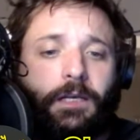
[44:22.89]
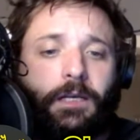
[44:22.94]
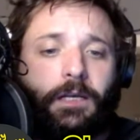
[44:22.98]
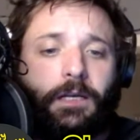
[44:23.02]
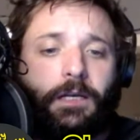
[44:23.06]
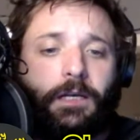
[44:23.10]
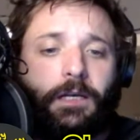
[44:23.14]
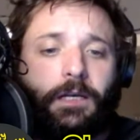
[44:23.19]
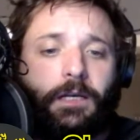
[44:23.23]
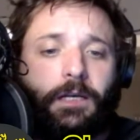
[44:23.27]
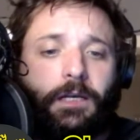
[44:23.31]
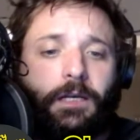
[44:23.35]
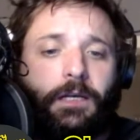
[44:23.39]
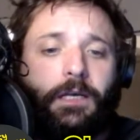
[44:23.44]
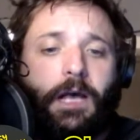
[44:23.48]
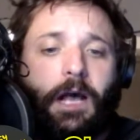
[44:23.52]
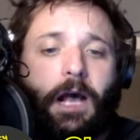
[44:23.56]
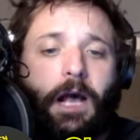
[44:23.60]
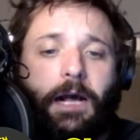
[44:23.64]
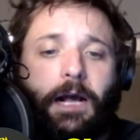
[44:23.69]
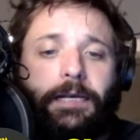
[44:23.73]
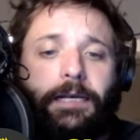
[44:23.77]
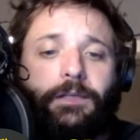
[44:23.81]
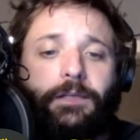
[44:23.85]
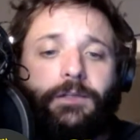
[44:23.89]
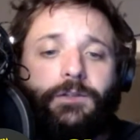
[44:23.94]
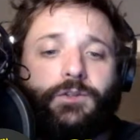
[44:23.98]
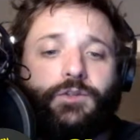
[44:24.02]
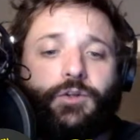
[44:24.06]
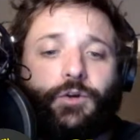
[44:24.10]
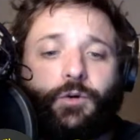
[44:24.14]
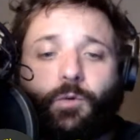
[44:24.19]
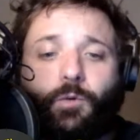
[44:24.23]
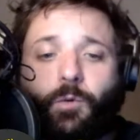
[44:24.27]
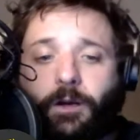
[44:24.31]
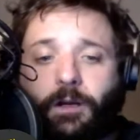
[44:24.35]
I do
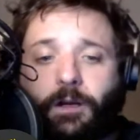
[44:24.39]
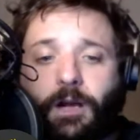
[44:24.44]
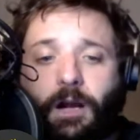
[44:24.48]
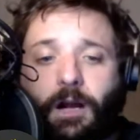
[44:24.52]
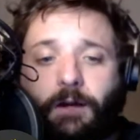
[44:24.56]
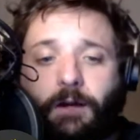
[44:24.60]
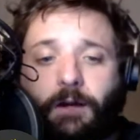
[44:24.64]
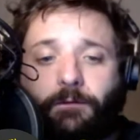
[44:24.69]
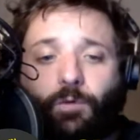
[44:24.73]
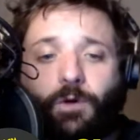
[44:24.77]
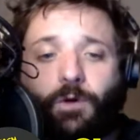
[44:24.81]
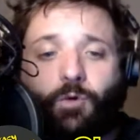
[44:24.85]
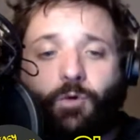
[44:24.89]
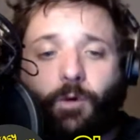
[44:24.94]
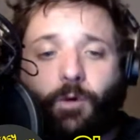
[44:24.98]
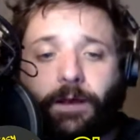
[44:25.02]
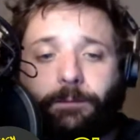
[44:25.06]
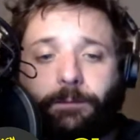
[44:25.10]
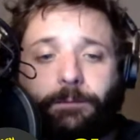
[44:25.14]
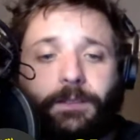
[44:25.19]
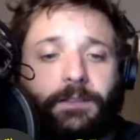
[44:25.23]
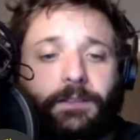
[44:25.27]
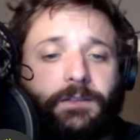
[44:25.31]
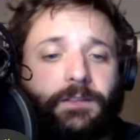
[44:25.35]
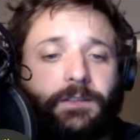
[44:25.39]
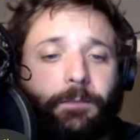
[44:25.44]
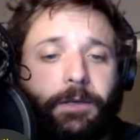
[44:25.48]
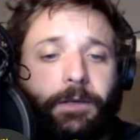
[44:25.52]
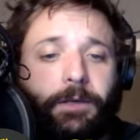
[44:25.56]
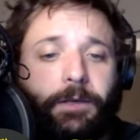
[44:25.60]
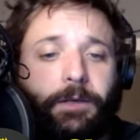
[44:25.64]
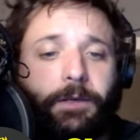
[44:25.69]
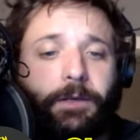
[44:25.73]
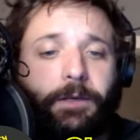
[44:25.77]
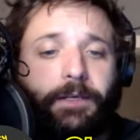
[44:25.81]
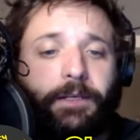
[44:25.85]
want to cover real quick because somebody did
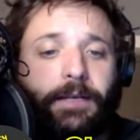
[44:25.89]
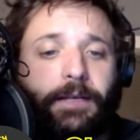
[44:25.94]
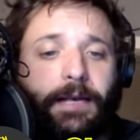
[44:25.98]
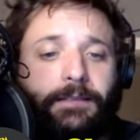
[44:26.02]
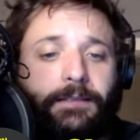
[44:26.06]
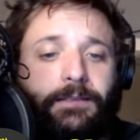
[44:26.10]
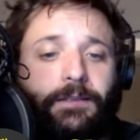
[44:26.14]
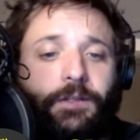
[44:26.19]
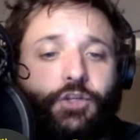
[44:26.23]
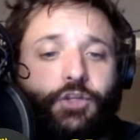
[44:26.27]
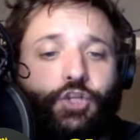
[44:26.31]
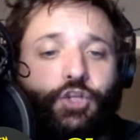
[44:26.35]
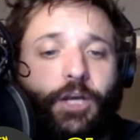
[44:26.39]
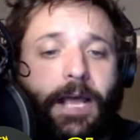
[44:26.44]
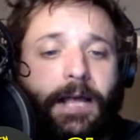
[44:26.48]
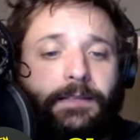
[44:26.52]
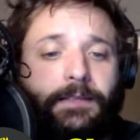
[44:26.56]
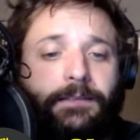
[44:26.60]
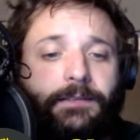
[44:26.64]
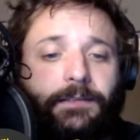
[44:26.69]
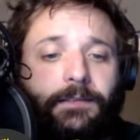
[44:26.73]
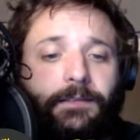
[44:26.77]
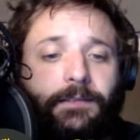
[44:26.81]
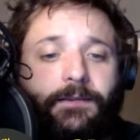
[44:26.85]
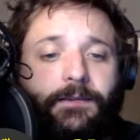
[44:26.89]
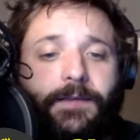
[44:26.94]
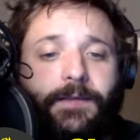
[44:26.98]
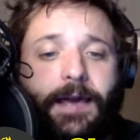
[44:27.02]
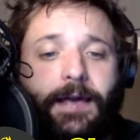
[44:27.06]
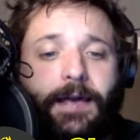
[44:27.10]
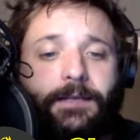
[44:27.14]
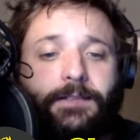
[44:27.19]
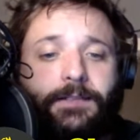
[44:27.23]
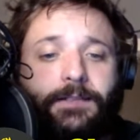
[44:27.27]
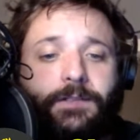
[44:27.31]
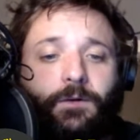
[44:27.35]
ask in the chat that
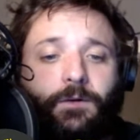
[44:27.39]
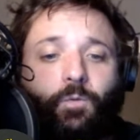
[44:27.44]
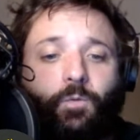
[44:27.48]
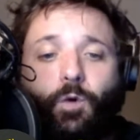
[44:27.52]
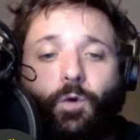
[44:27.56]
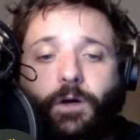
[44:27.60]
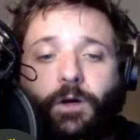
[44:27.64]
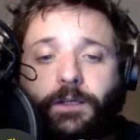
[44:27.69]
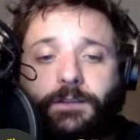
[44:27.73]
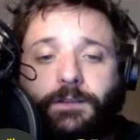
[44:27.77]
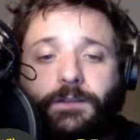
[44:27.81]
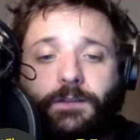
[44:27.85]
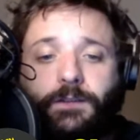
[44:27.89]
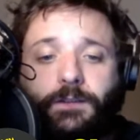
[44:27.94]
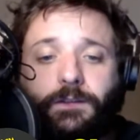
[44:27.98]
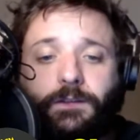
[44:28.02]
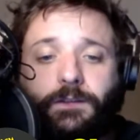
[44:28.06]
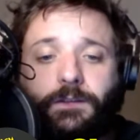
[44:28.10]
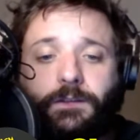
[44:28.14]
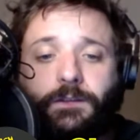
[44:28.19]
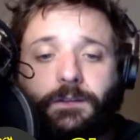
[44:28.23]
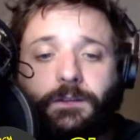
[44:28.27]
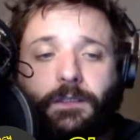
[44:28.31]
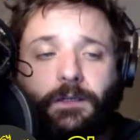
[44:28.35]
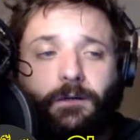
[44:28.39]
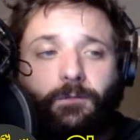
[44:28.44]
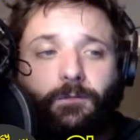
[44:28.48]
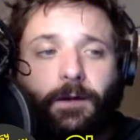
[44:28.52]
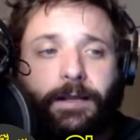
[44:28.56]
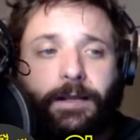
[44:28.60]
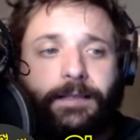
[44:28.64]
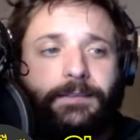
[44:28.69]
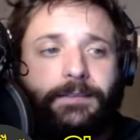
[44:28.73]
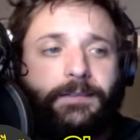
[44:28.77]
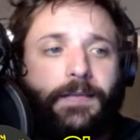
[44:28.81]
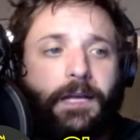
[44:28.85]
Woods, right, is
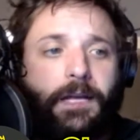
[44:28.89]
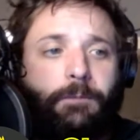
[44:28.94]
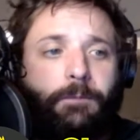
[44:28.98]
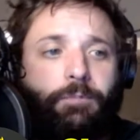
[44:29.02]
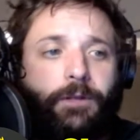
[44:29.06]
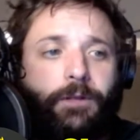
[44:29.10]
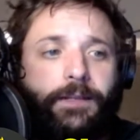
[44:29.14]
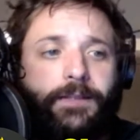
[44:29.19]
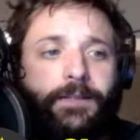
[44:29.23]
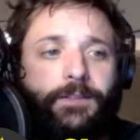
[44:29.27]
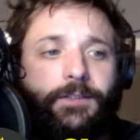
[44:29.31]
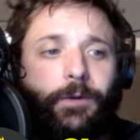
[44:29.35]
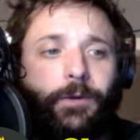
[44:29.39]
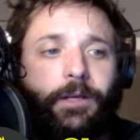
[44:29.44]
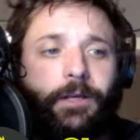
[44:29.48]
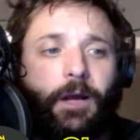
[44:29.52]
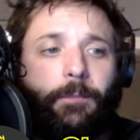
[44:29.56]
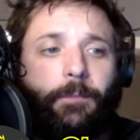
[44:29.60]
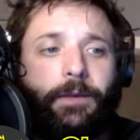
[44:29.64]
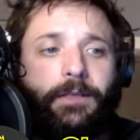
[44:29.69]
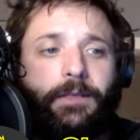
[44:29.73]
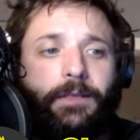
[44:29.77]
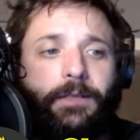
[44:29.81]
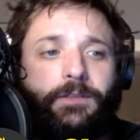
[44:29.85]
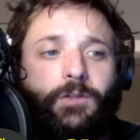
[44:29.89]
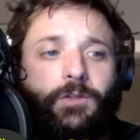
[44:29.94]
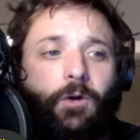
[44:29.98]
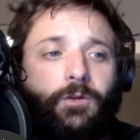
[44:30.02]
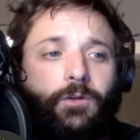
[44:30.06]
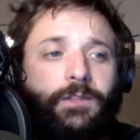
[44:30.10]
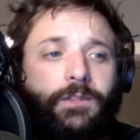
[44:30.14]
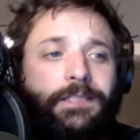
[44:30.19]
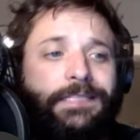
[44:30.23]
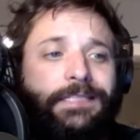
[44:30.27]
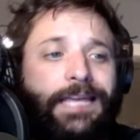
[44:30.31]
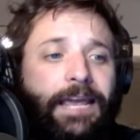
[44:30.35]
not a play this week up against Carlton
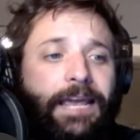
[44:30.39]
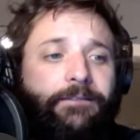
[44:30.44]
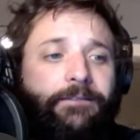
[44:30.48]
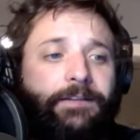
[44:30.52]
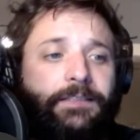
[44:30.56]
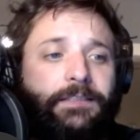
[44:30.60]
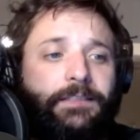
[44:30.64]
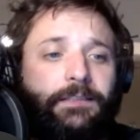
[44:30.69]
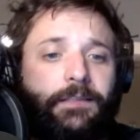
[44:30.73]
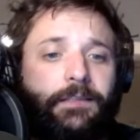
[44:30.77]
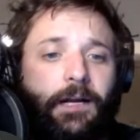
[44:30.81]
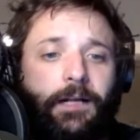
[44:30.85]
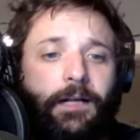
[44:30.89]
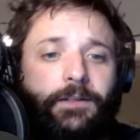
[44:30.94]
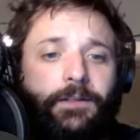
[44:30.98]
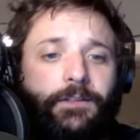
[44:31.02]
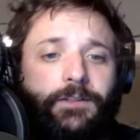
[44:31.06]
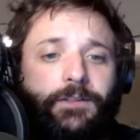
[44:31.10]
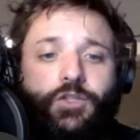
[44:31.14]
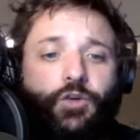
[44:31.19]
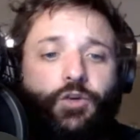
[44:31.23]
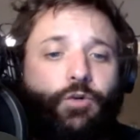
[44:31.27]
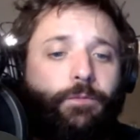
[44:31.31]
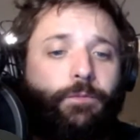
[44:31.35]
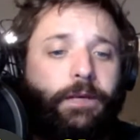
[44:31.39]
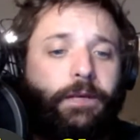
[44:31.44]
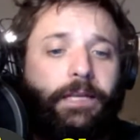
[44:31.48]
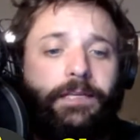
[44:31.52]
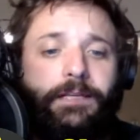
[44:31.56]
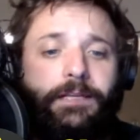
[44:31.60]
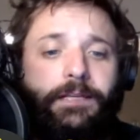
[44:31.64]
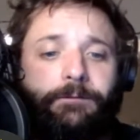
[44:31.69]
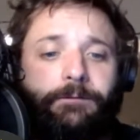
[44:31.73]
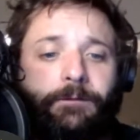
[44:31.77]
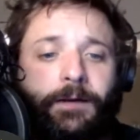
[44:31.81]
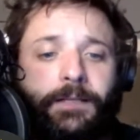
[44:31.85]
Davis. There's not too many
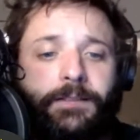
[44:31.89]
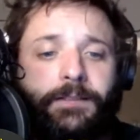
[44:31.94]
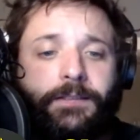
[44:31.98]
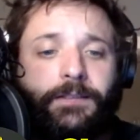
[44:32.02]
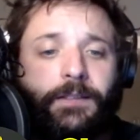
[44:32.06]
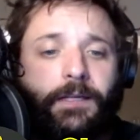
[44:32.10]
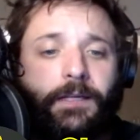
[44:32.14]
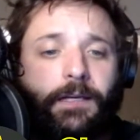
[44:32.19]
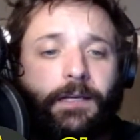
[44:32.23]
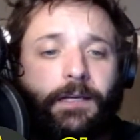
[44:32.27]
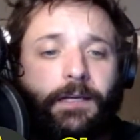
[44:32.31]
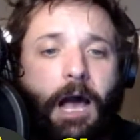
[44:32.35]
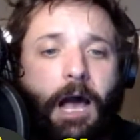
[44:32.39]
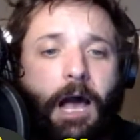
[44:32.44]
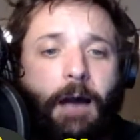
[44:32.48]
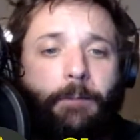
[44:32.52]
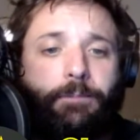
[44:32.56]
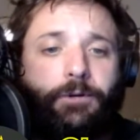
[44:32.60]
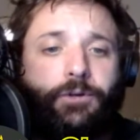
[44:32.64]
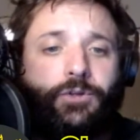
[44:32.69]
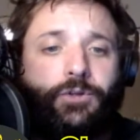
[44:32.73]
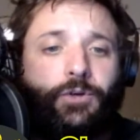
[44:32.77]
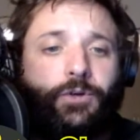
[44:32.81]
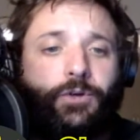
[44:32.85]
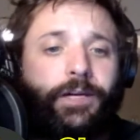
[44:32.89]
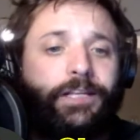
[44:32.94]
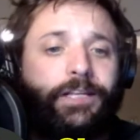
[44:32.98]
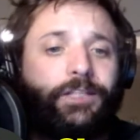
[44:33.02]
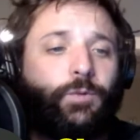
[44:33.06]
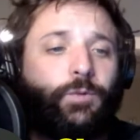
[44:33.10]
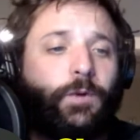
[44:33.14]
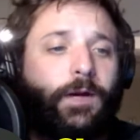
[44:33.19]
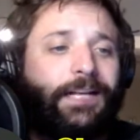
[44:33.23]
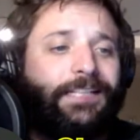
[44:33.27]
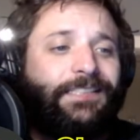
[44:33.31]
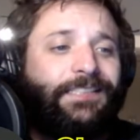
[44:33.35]
different
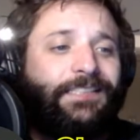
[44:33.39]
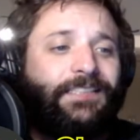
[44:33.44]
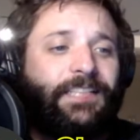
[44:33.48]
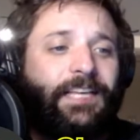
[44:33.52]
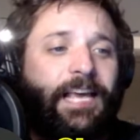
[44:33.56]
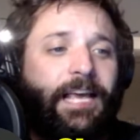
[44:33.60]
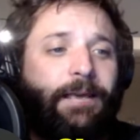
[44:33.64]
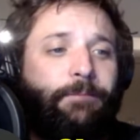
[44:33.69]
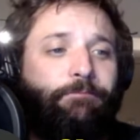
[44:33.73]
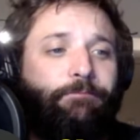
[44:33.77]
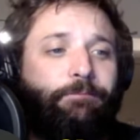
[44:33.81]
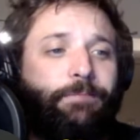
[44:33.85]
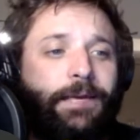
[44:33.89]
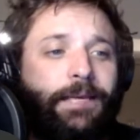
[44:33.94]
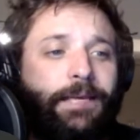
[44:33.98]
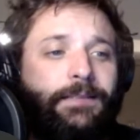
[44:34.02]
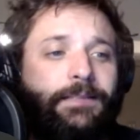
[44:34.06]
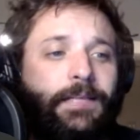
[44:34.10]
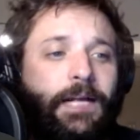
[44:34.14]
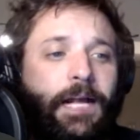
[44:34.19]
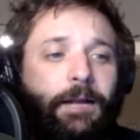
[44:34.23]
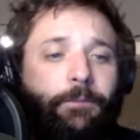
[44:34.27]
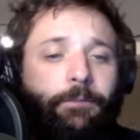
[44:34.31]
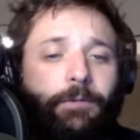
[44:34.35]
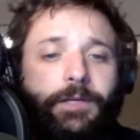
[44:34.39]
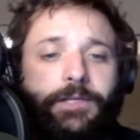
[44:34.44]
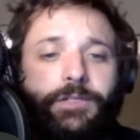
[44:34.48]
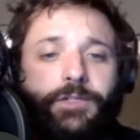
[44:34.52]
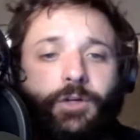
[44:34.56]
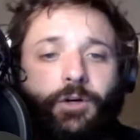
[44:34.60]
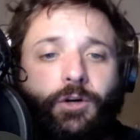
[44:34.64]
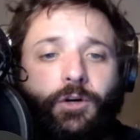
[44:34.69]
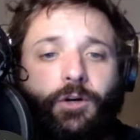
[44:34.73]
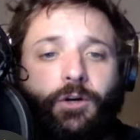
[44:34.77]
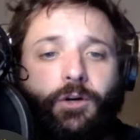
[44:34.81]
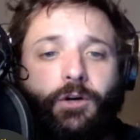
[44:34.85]
opportunities where I see a big-time
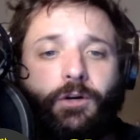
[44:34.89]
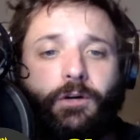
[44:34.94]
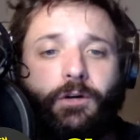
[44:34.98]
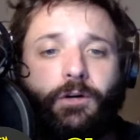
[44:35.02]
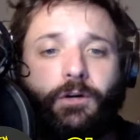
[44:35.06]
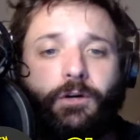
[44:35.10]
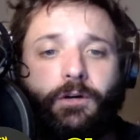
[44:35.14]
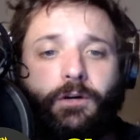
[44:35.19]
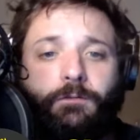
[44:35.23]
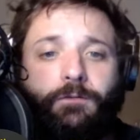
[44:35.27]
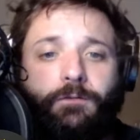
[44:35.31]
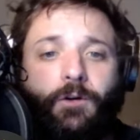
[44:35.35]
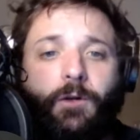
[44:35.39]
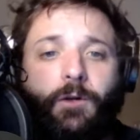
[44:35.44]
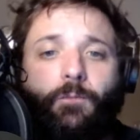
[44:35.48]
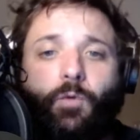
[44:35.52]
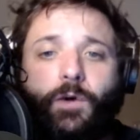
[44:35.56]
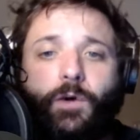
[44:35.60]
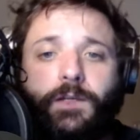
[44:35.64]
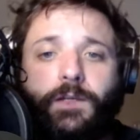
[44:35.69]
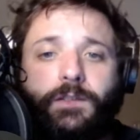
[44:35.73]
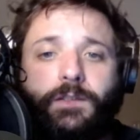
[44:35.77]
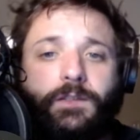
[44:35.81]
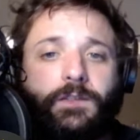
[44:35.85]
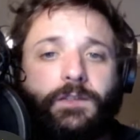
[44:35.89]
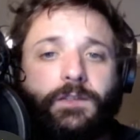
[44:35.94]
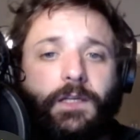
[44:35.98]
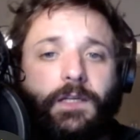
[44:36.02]
return from Woods.